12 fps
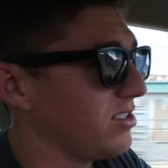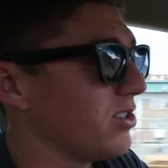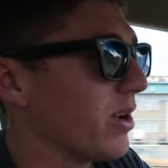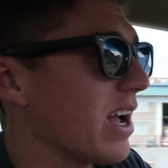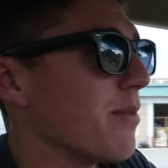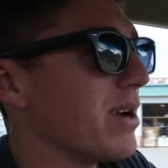
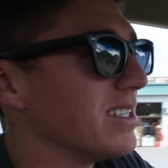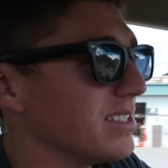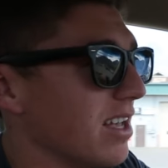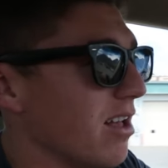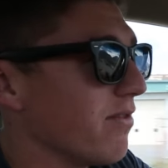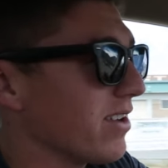So I got
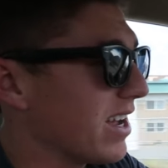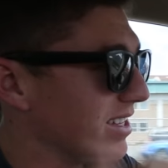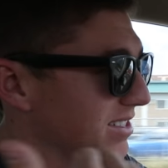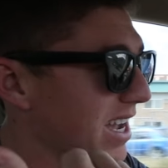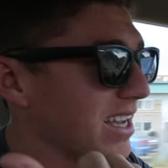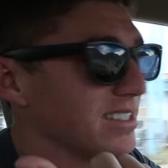myself, I
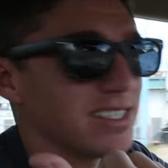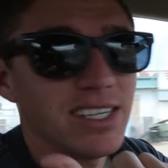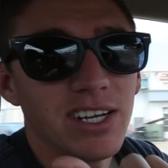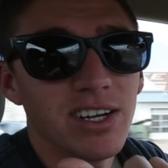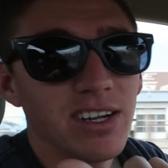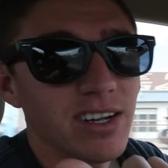got Tyson
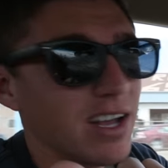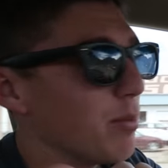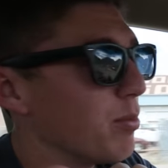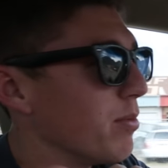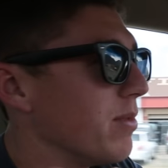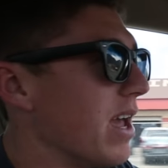here
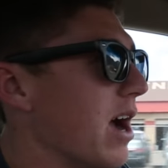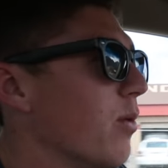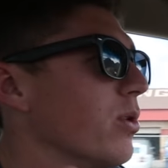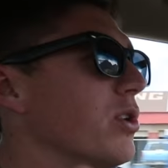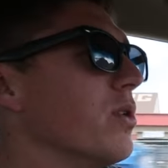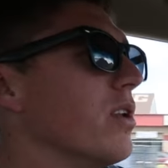helping me out.
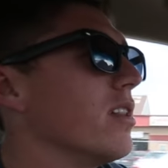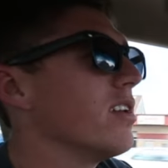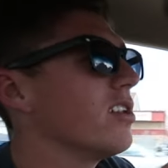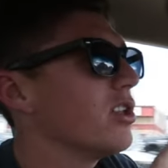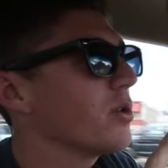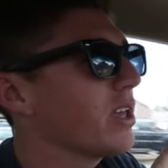We're doing a
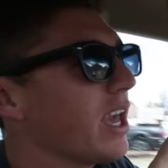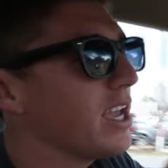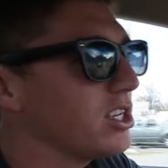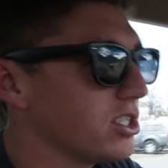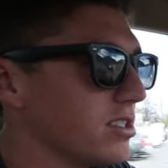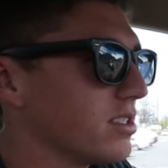little
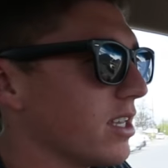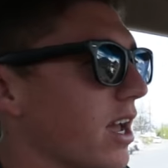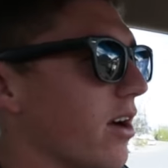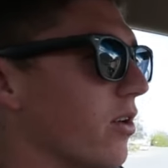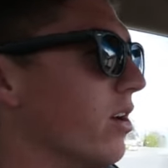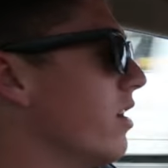location
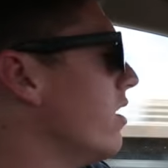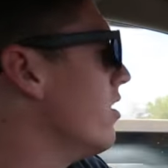scout.